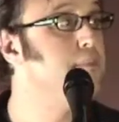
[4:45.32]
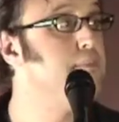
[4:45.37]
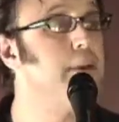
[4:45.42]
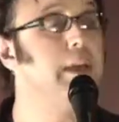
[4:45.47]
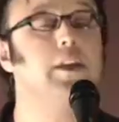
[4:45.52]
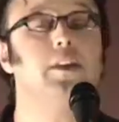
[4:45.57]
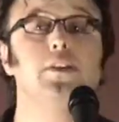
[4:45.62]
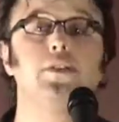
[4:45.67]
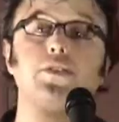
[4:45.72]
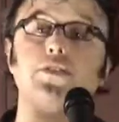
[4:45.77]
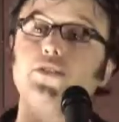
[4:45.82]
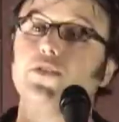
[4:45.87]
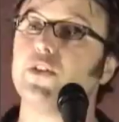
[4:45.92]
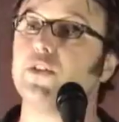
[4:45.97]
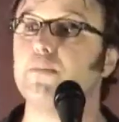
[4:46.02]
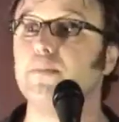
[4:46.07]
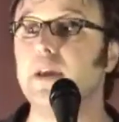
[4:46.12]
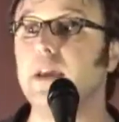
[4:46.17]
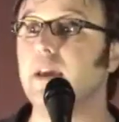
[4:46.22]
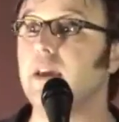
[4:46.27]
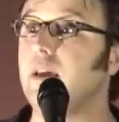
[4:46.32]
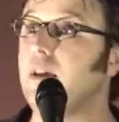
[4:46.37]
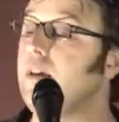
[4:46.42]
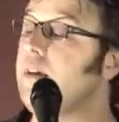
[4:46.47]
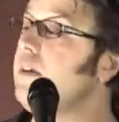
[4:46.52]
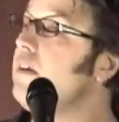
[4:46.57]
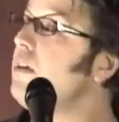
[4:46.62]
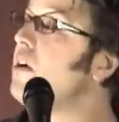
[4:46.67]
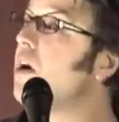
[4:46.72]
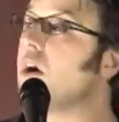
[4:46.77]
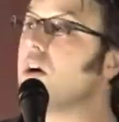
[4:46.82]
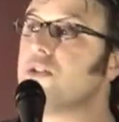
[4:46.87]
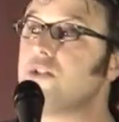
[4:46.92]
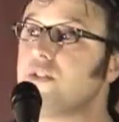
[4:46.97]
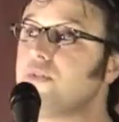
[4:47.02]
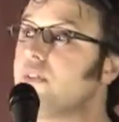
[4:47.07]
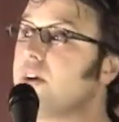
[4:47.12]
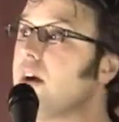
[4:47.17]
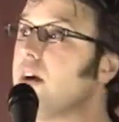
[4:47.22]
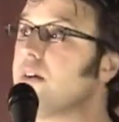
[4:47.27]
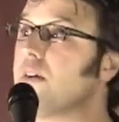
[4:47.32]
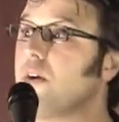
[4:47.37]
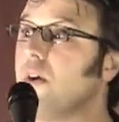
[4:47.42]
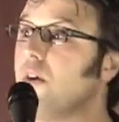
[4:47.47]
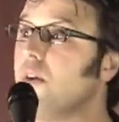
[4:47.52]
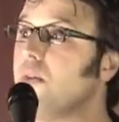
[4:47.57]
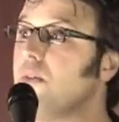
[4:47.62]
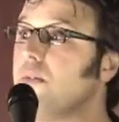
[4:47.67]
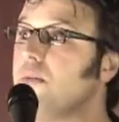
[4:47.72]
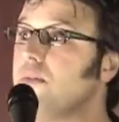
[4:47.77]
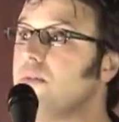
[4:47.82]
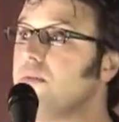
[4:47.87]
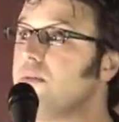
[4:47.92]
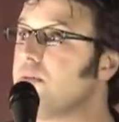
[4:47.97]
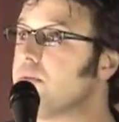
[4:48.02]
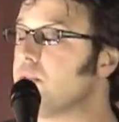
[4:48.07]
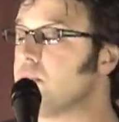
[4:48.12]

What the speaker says: Picture me, cards have gone cold,